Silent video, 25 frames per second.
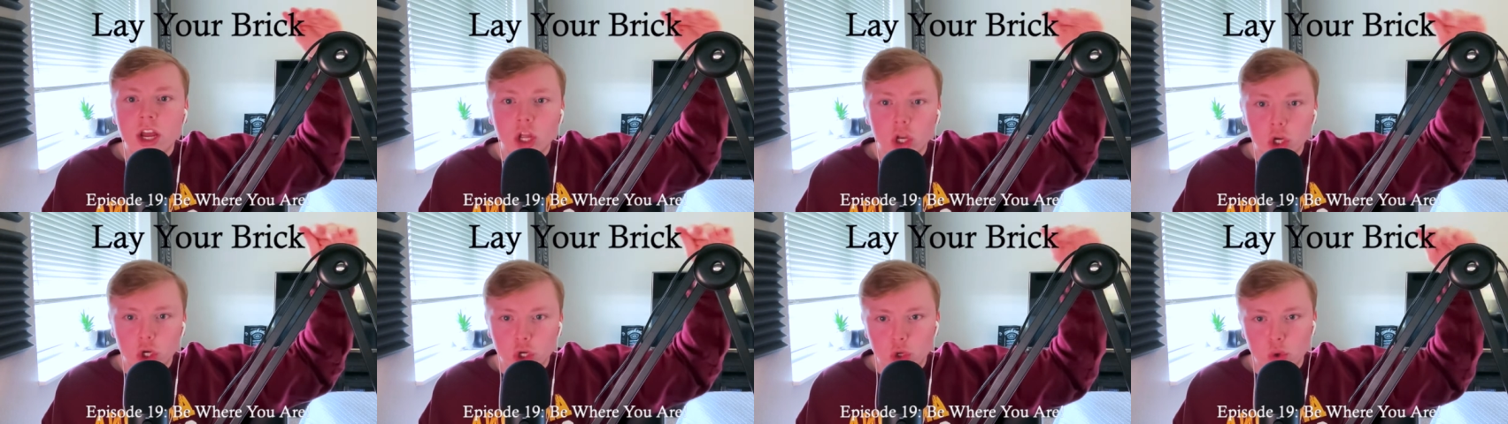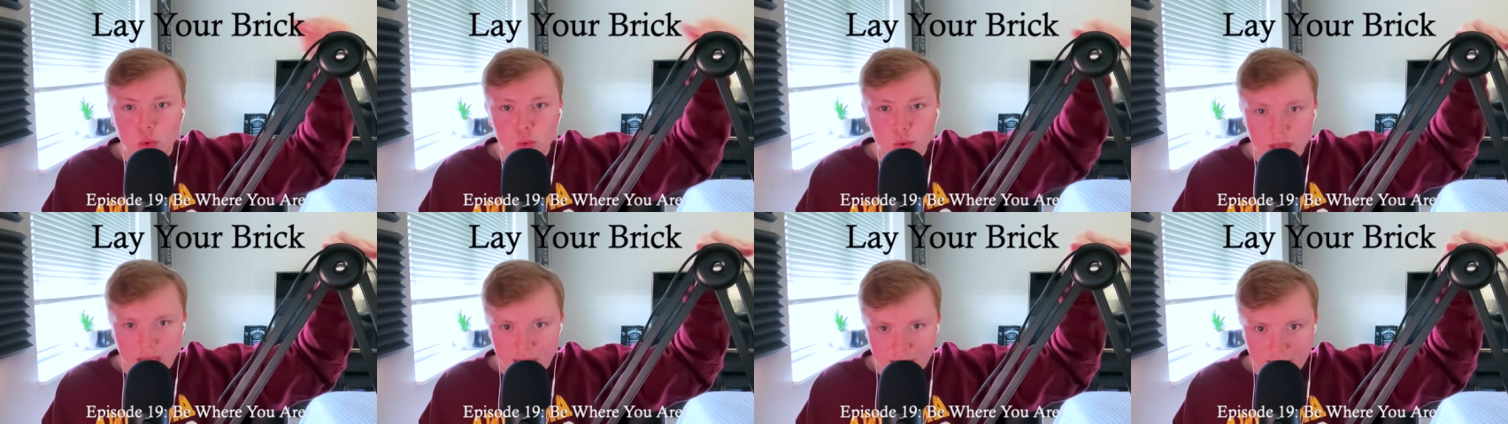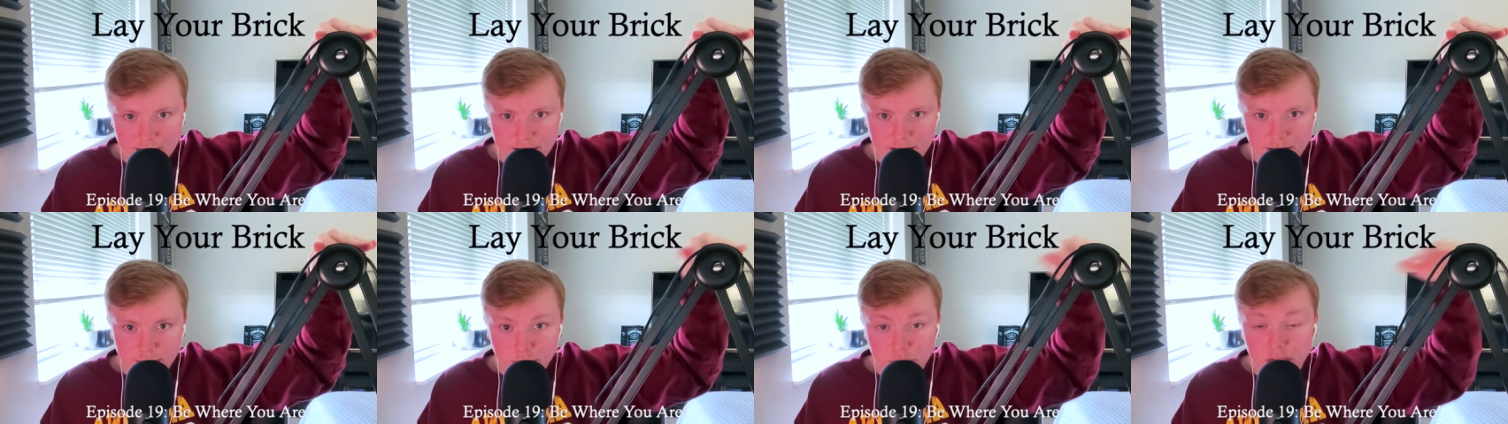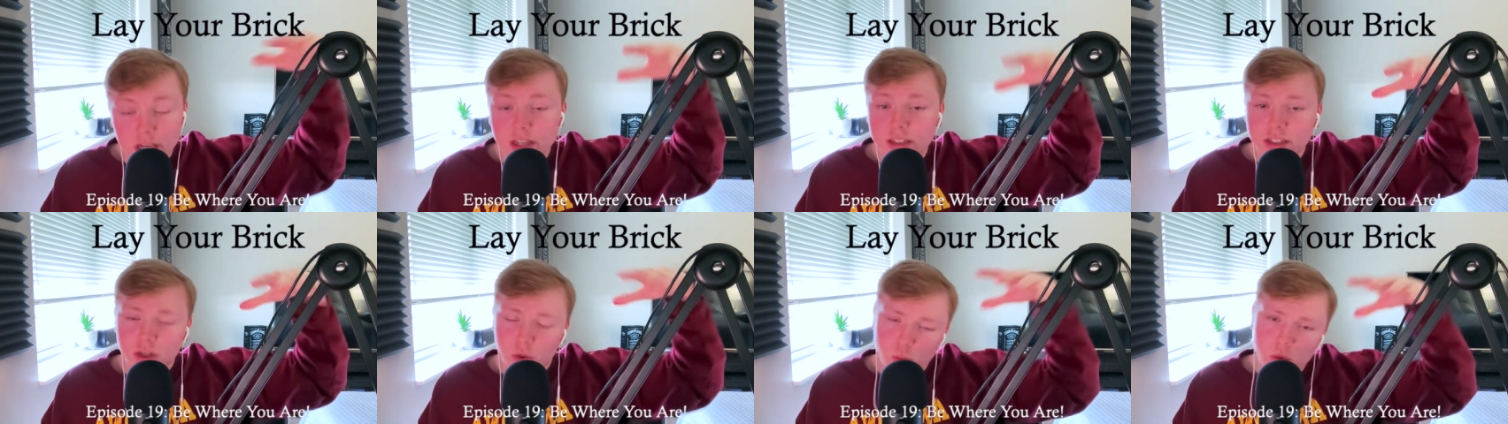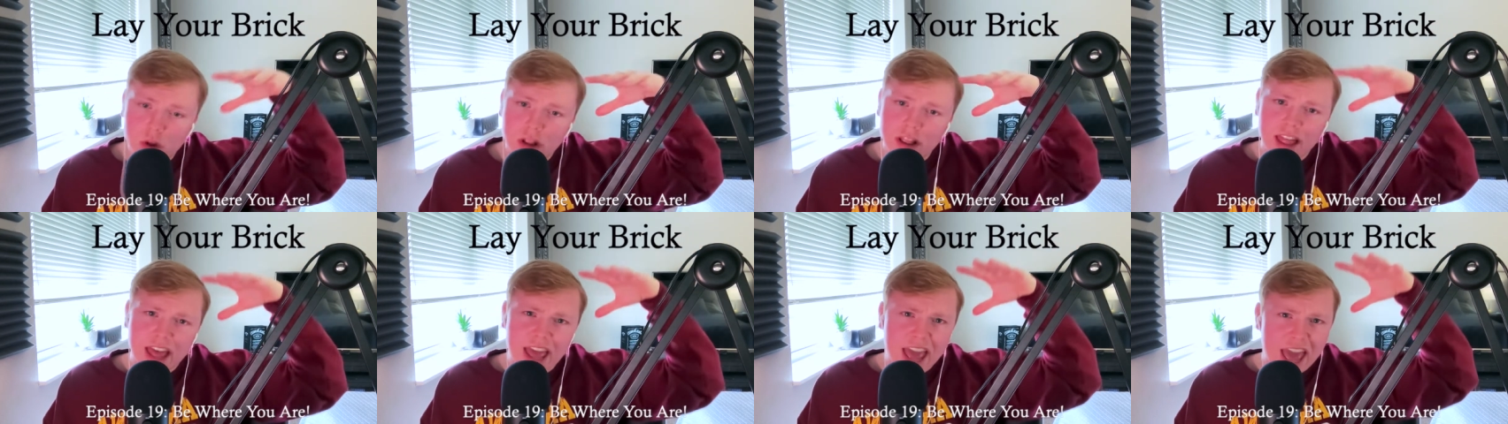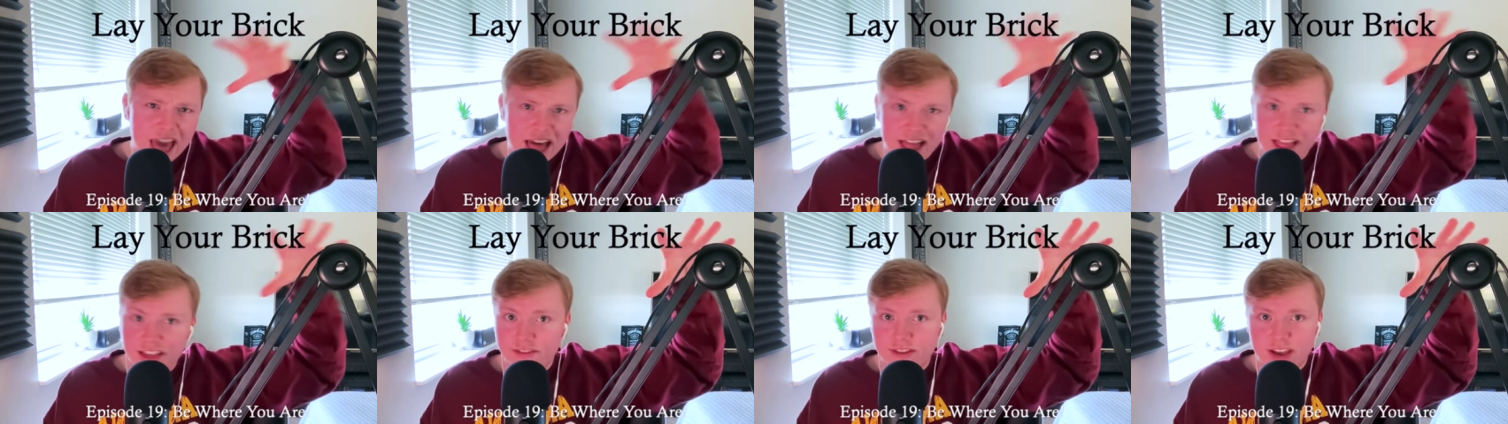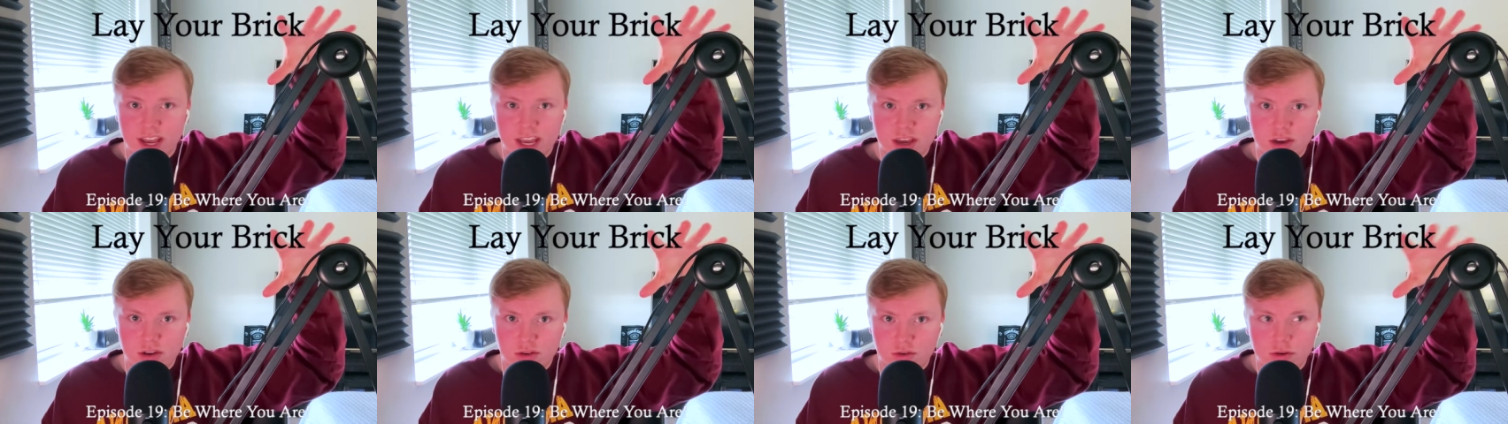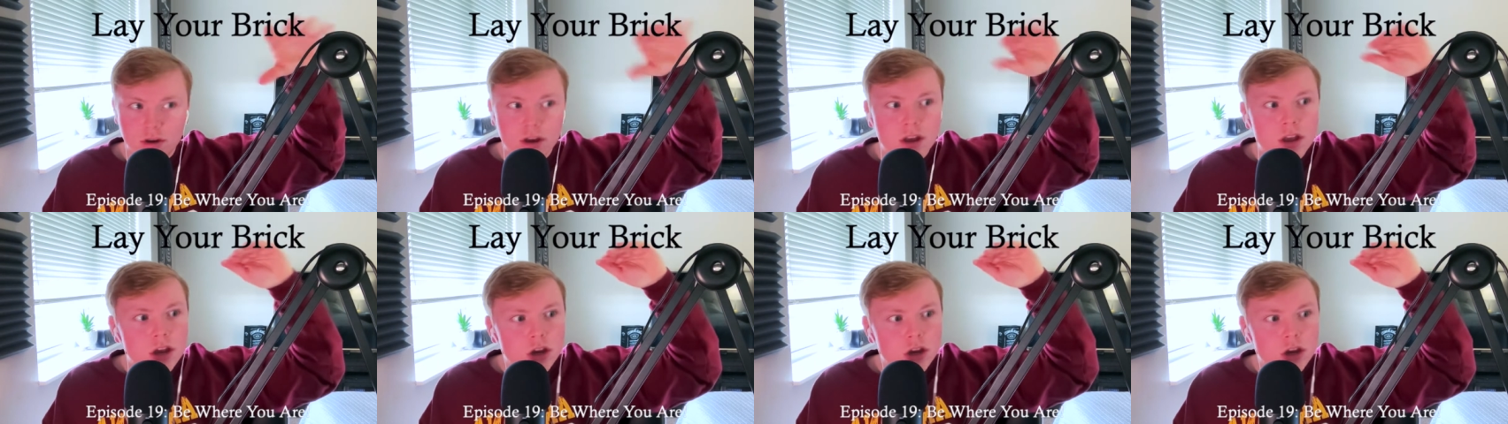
do that because it will elevate you